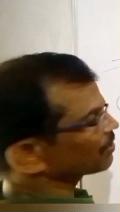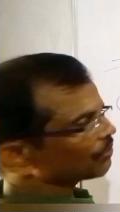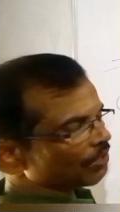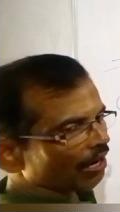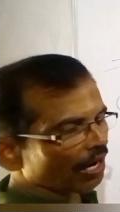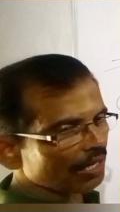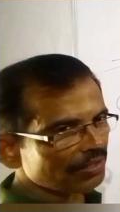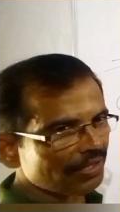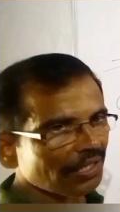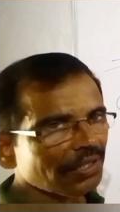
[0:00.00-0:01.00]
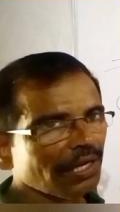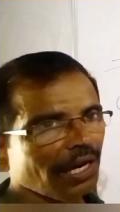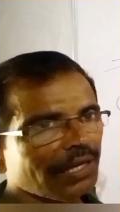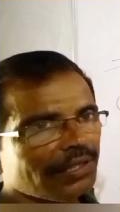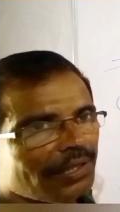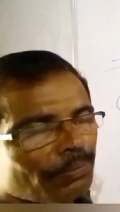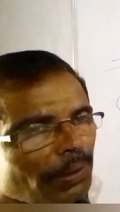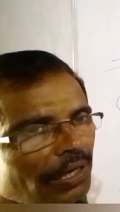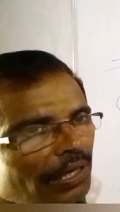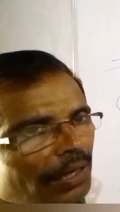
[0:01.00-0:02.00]
strands in an
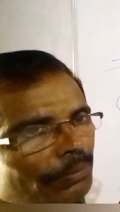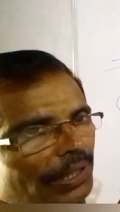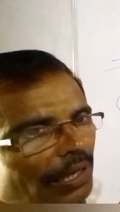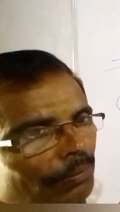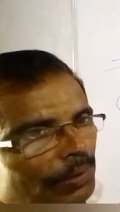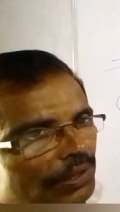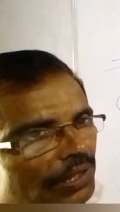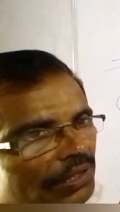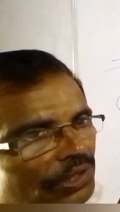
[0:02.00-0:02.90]
antiparallel beta pleated